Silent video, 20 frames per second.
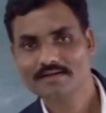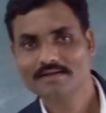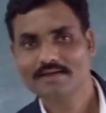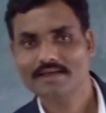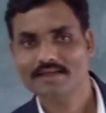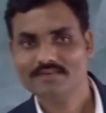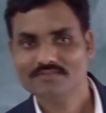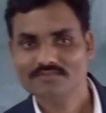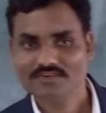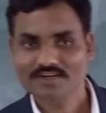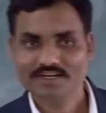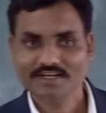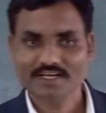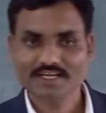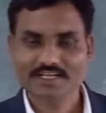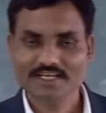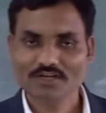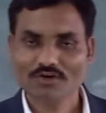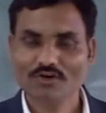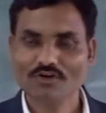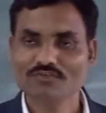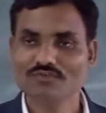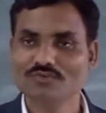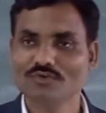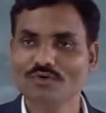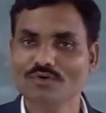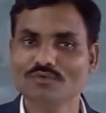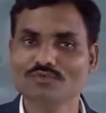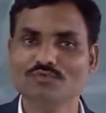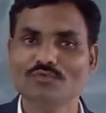Ancient day there was
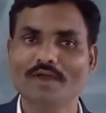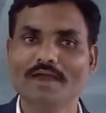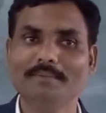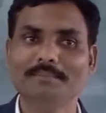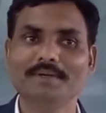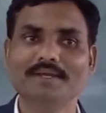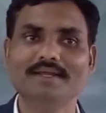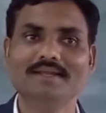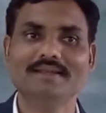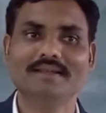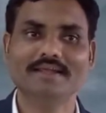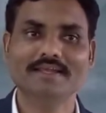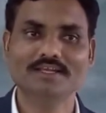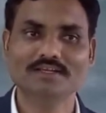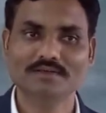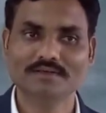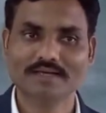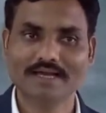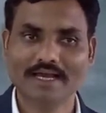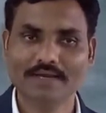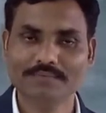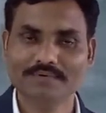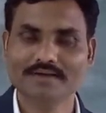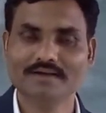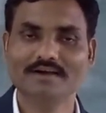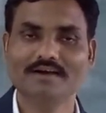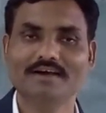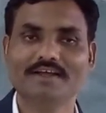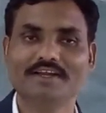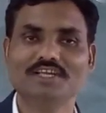no soya bean having
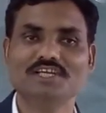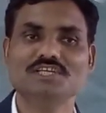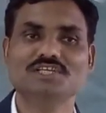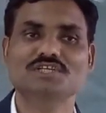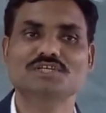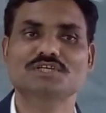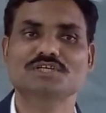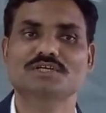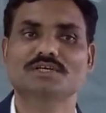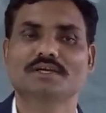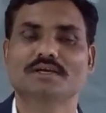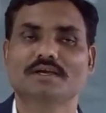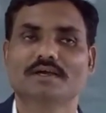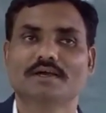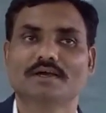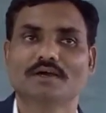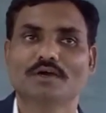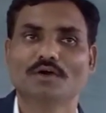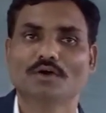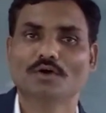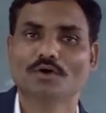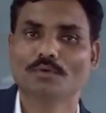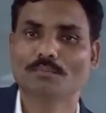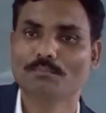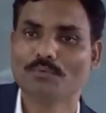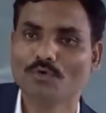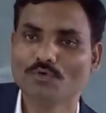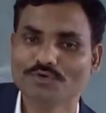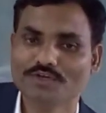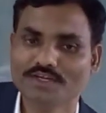a rich
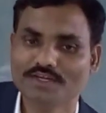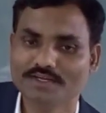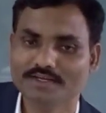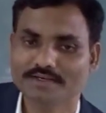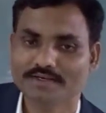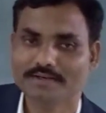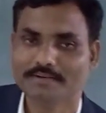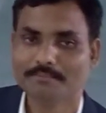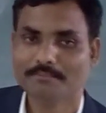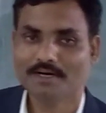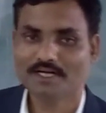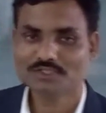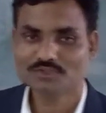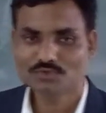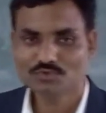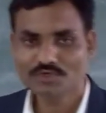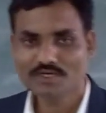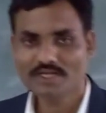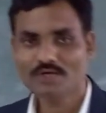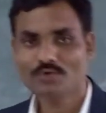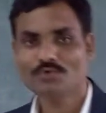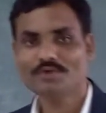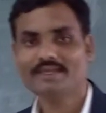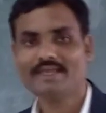protein, but today we